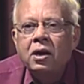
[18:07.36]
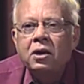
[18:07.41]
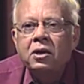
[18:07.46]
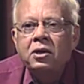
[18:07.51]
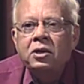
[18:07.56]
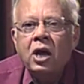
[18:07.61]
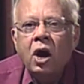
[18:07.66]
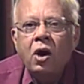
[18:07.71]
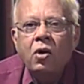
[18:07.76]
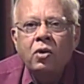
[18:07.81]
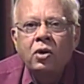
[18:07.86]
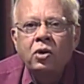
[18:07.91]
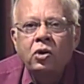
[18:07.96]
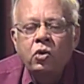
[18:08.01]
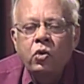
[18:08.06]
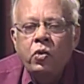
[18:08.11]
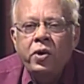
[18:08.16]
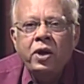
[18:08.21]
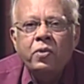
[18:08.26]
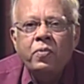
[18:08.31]
Now,
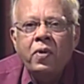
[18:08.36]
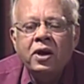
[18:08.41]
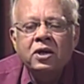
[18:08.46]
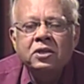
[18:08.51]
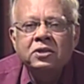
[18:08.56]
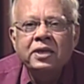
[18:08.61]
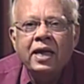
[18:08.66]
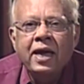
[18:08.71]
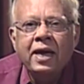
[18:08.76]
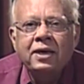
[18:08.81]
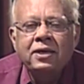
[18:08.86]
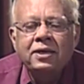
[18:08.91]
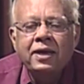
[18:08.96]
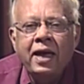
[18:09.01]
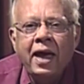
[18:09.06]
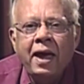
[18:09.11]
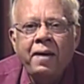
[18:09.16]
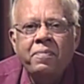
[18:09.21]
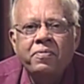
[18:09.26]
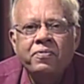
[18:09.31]
Louis was
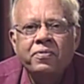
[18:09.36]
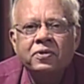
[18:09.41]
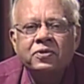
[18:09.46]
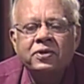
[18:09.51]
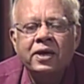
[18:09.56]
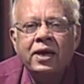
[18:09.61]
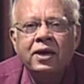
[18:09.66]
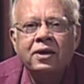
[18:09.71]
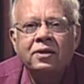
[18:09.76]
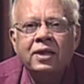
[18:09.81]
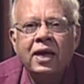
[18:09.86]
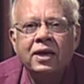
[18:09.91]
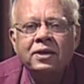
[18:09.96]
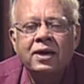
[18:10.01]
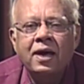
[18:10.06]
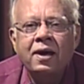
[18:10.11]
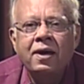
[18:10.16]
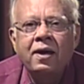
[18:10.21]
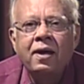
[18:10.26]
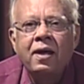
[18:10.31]
emphasizing that
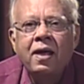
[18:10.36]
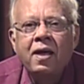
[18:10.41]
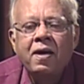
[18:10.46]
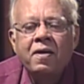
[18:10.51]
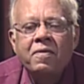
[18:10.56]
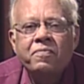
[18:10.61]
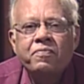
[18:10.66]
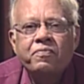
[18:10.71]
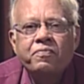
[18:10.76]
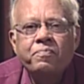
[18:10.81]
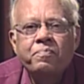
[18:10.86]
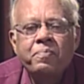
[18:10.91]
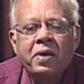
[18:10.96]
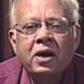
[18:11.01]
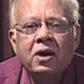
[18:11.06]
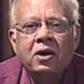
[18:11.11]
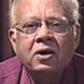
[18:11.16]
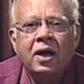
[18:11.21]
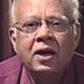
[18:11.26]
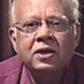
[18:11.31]
a
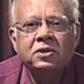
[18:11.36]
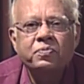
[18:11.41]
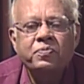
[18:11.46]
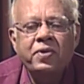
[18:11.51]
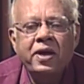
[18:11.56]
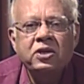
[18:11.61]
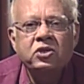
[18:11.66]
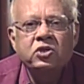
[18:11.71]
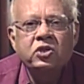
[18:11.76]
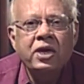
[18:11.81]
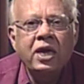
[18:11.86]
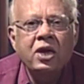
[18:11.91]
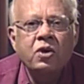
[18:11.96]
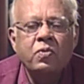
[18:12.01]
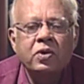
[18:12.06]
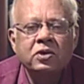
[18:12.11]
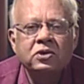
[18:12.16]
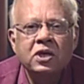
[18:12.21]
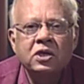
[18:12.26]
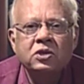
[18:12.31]
middle-class French king
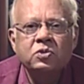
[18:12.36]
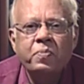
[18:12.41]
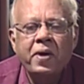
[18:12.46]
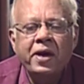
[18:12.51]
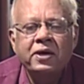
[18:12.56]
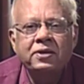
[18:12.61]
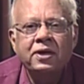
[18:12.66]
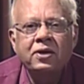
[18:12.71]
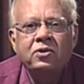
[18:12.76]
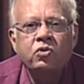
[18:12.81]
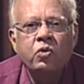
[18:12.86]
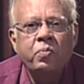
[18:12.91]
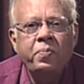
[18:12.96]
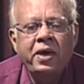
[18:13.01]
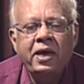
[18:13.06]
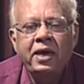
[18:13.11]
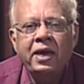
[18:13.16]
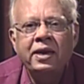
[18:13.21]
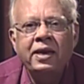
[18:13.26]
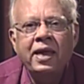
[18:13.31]
was expected to
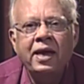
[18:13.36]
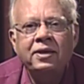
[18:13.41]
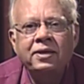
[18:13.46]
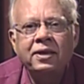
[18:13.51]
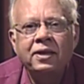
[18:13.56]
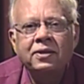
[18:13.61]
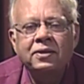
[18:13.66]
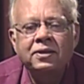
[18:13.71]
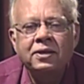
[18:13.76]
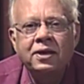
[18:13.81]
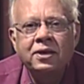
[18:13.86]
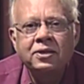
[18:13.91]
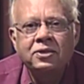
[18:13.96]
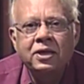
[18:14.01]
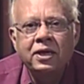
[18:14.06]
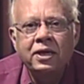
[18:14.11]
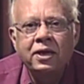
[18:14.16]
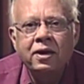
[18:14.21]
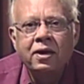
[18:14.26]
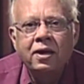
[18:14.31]
be in
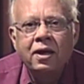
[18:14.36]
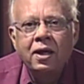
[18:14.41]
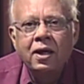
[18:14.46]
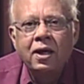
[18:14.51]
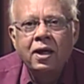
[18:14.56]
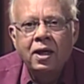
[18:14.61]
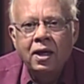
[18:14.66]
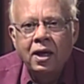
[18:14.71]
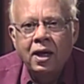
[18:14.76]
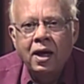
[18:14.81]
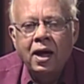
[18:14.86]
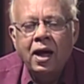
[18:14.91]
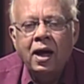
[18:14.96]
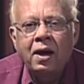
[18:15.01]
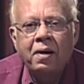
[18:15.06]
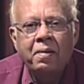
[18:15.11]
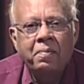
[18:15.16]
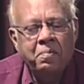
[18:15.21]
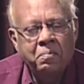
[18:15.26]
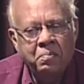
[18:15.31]
1830.
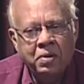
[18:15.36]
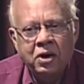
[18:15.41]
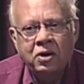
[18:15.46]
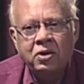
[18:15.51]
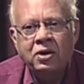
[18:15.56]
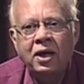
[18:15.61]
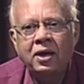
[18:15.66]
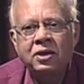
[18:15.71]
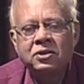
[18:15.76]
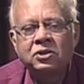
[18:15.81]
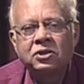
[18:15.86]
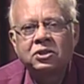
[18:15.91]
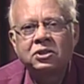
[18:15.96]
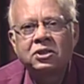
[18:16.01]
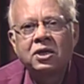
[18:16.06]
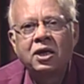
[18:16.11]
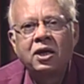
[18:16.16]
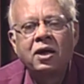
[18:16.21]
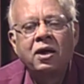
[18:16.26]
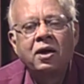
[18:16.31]
Middle
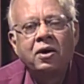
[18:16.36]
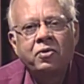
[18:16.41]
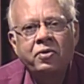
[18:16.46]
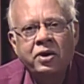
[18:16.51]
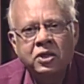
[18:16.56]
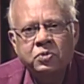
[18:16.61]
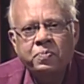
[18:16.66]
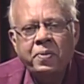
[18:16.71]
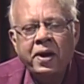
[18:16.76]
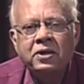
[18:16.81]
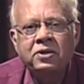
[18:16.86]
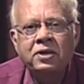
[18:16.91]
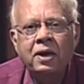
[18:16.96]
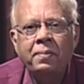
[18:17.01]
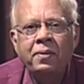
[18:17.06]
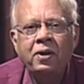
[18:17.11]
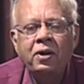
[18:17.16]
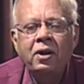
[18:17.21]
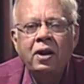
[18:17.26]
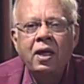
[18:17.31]
class,
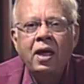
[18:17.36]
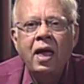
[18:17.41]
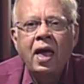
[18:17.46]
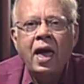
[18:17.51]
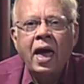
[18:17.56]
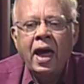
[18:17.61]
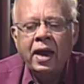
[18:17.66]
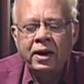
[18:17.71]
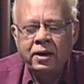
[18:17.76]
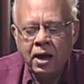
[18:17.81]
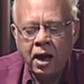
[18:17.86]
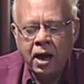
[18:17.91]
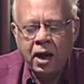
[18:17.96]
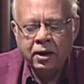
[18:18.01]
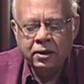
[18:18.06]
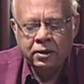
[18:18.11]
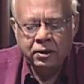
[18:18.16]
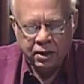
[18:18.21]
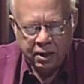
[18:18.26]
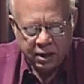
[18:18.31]
respectable, and
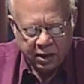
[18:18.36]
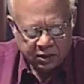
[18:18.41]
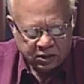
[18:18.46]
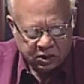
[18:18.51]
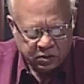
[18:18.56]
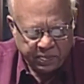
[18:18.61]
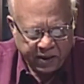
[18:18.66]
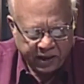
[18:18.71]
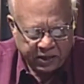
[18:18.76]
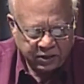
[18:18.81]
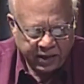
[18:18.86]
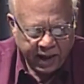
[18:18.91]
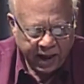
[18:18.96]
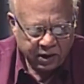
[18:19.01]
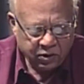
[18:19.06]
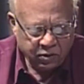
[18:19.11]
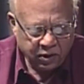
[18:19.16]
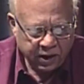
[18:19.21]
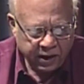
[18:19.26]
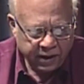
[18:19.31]

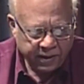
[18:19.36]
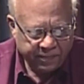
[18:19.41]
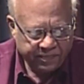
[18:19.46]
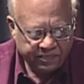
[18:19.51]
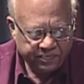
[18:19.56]
unspectacular.